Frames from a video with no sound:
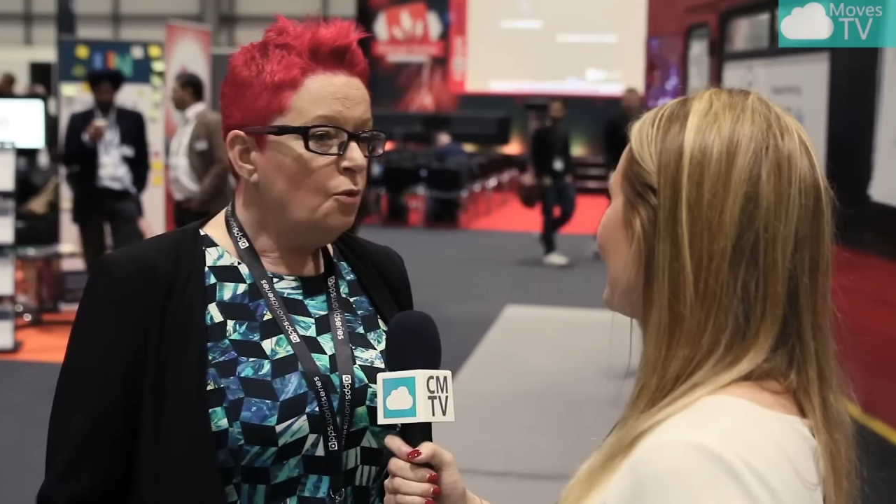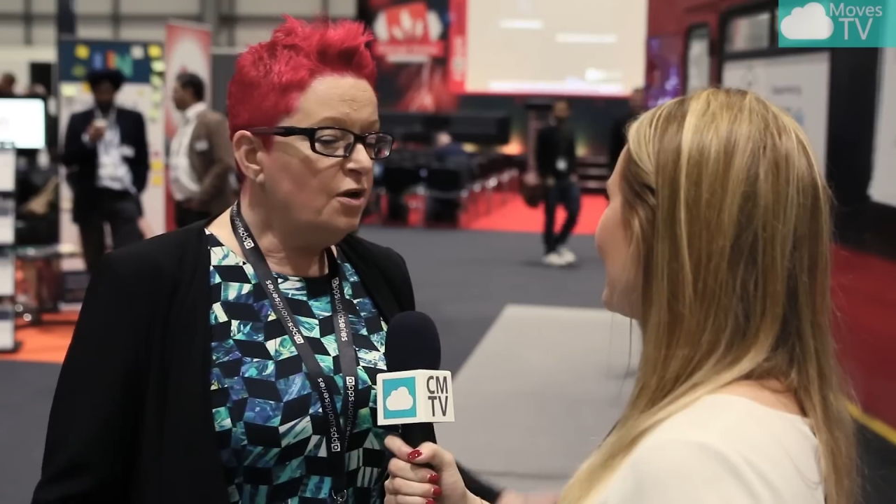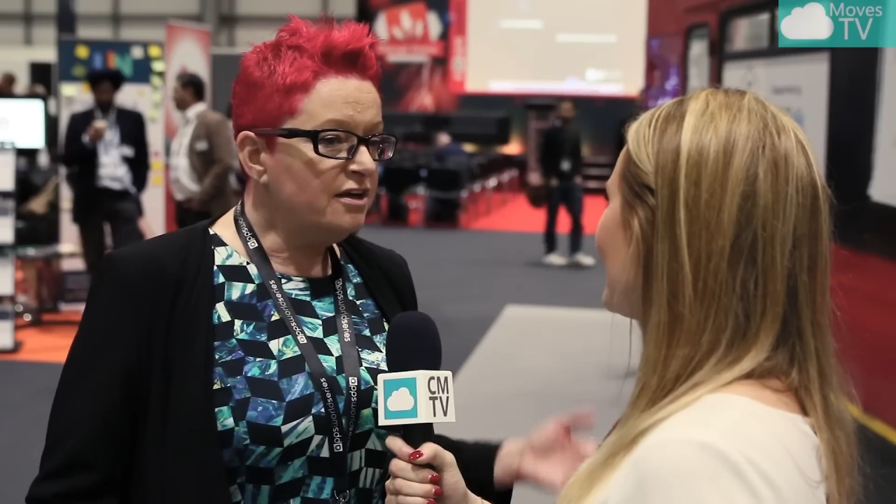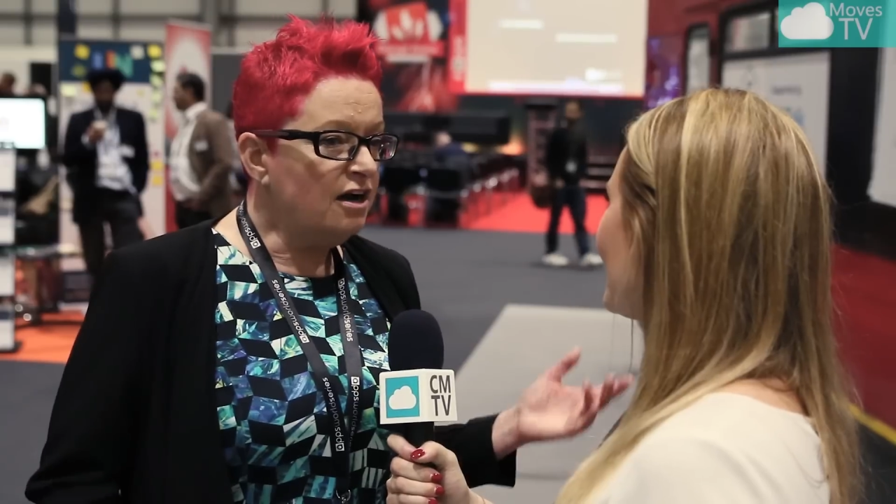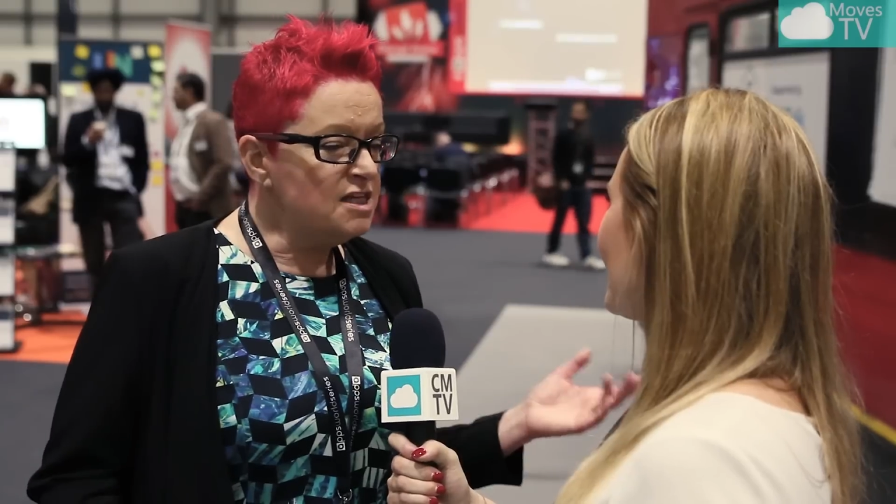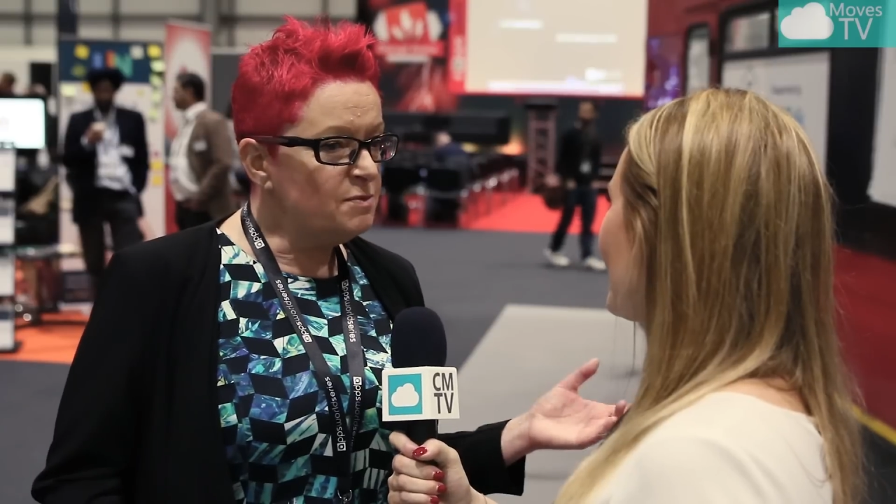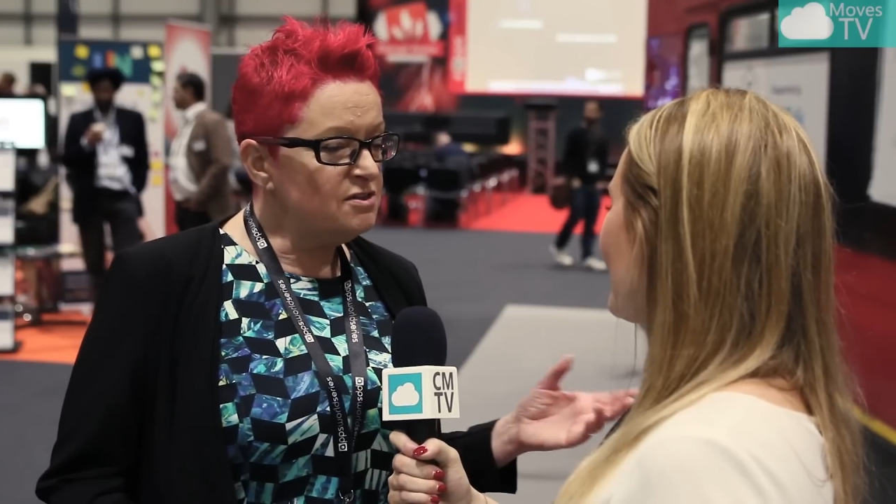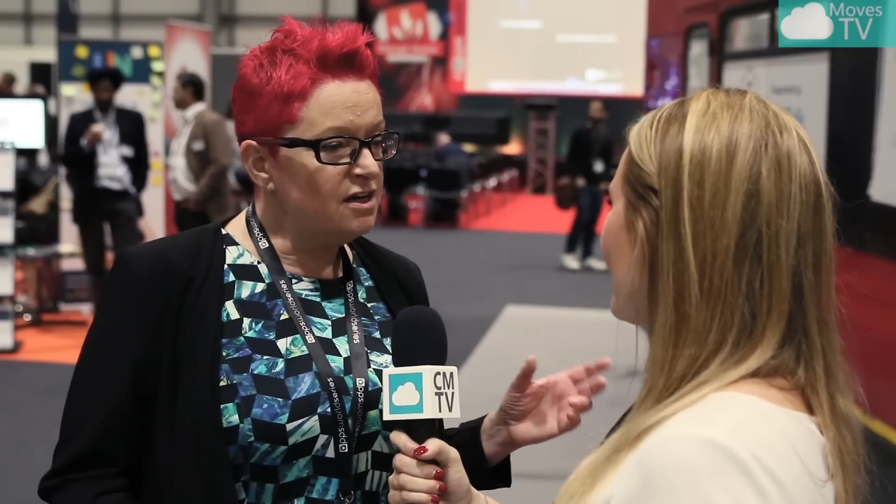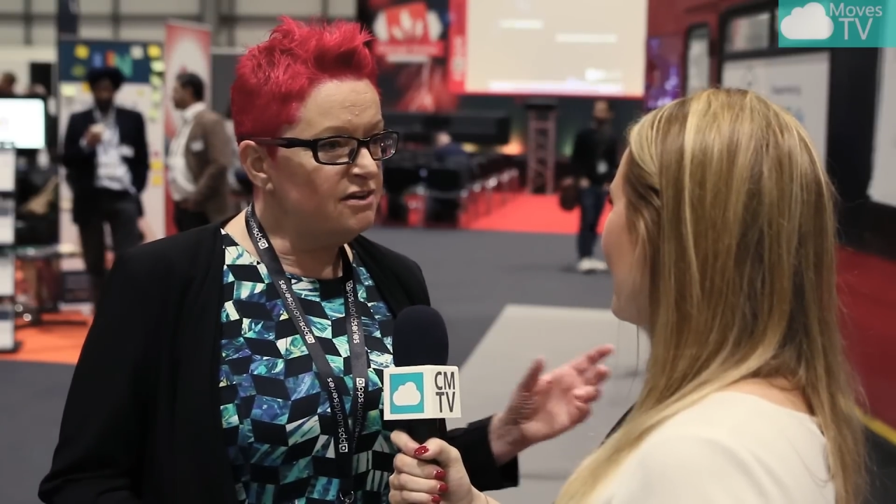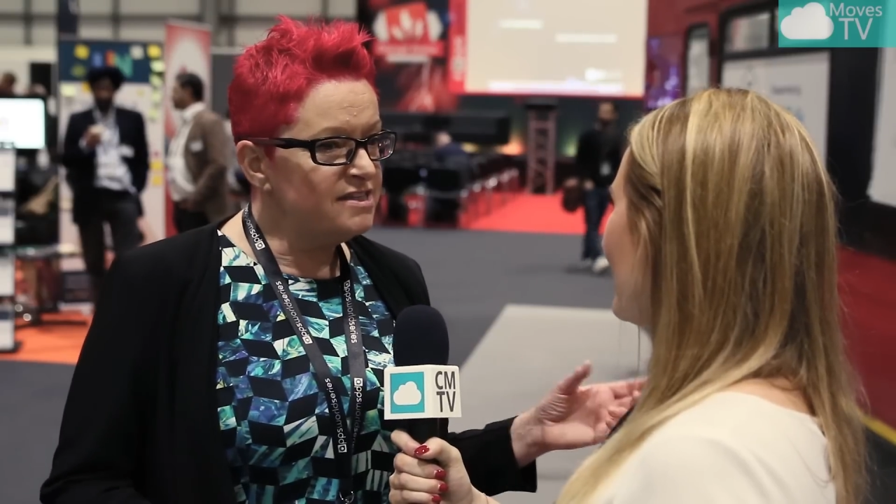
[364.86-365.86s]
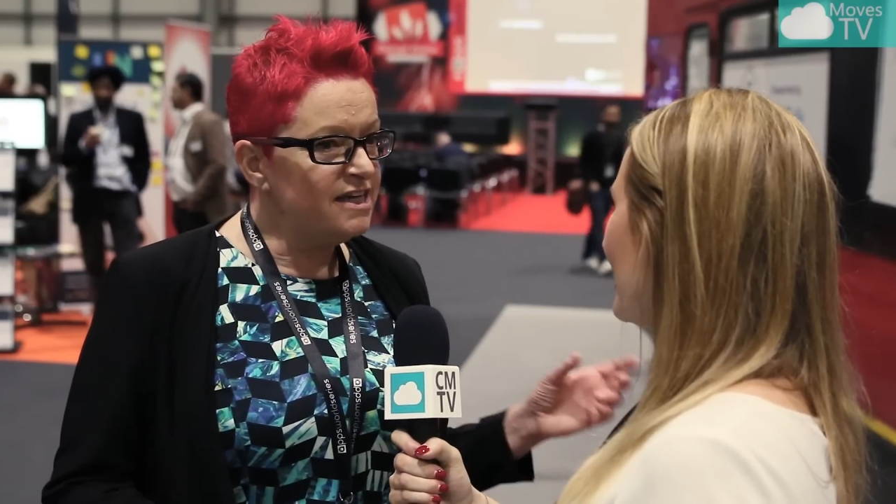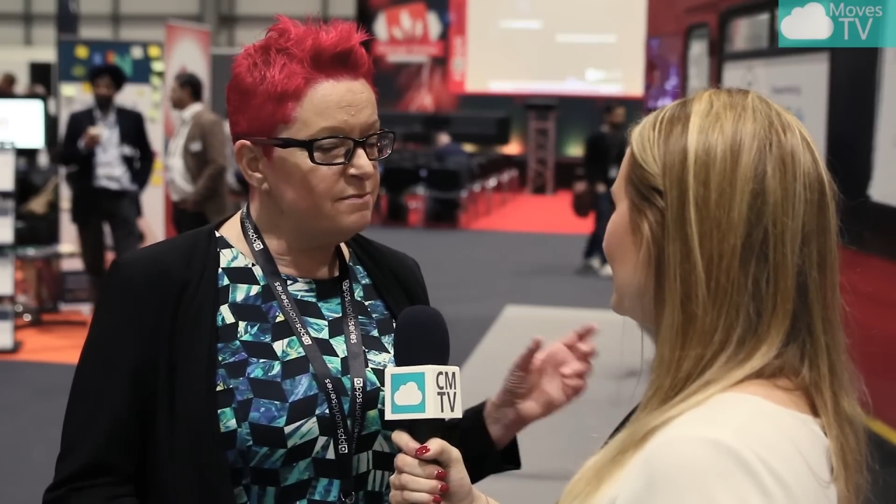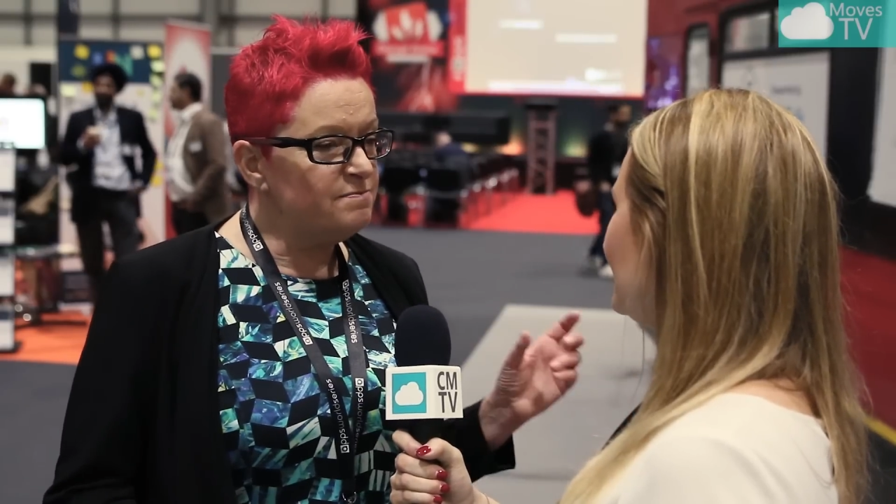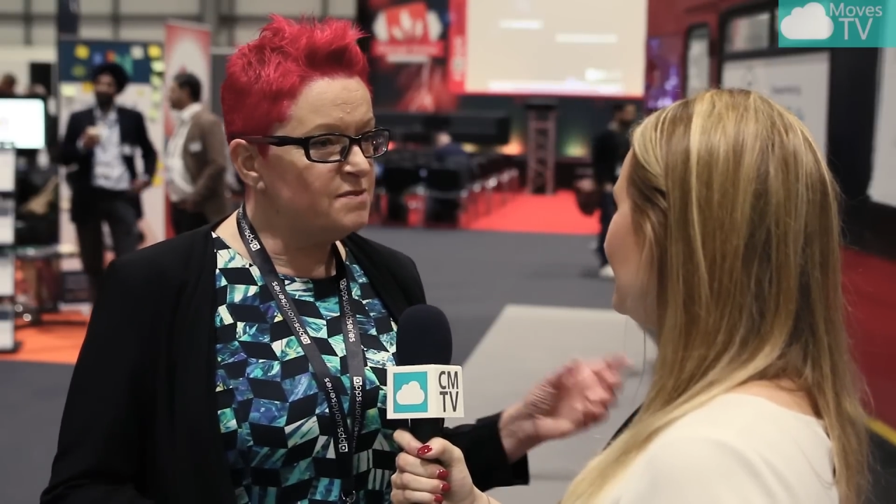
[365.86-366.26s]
Well, look, I suppose I don't see it